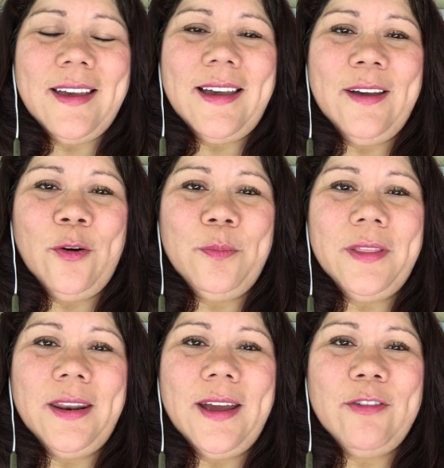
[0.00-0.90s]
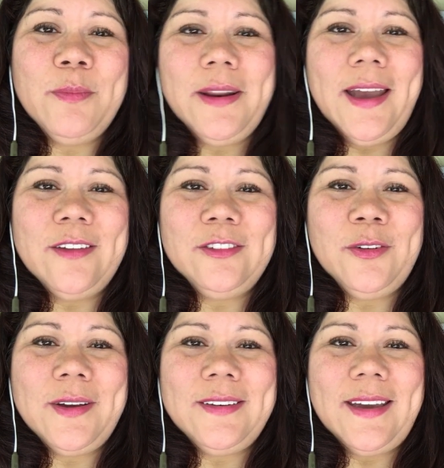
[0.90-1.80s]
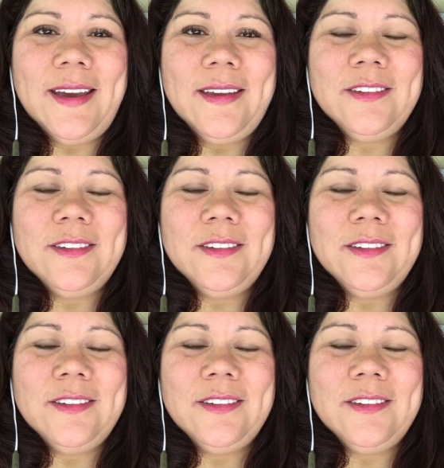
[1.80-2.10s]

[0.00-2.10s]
I hope that everybody has a great day.